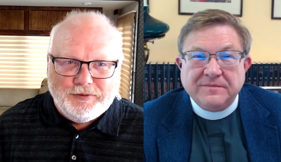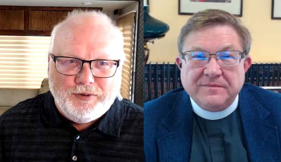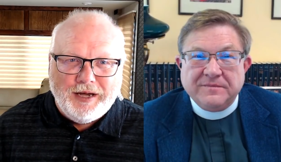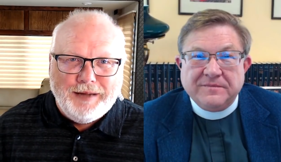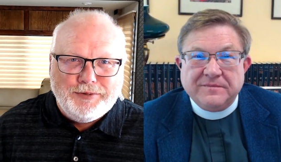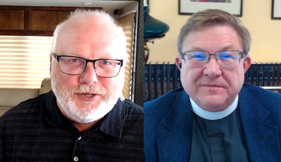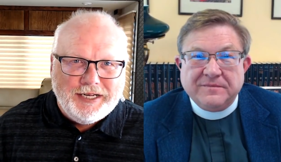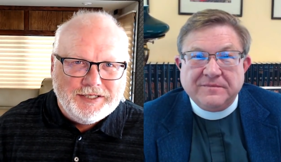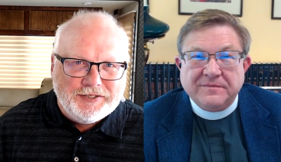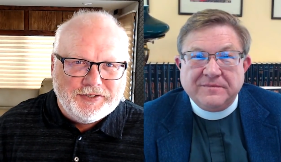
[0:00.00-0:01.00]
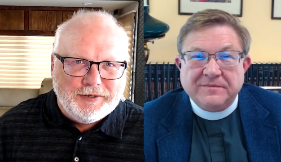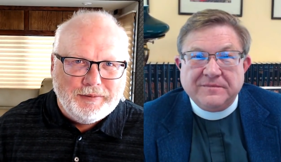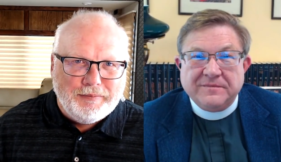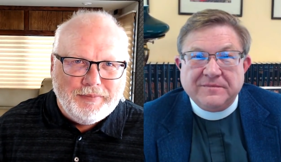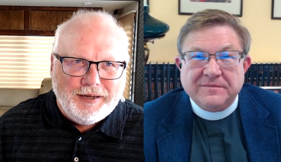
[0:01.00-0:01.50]
Speaker 1: Well, I'm trans
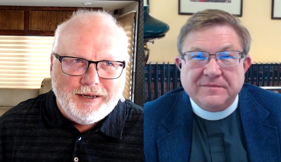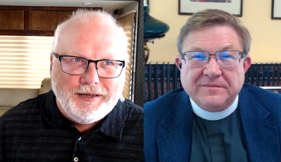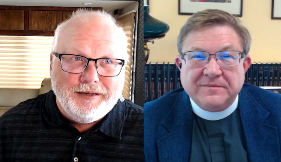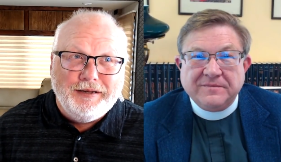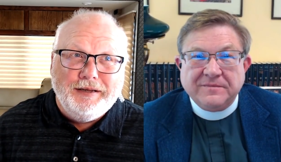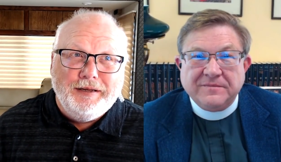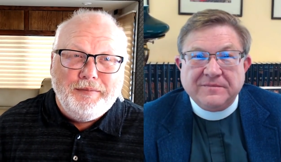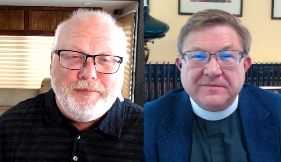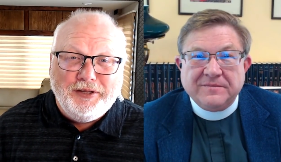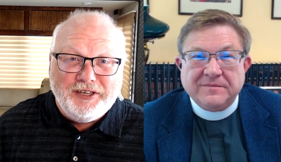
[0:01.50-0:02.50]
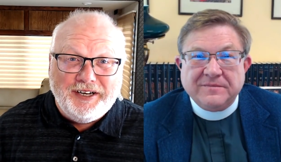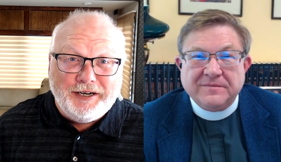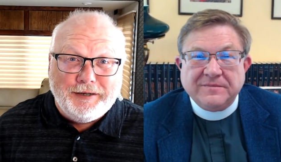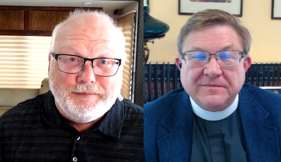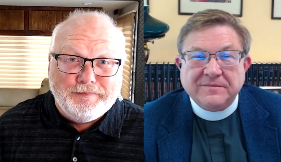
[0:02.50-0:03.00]
uh, millionaire.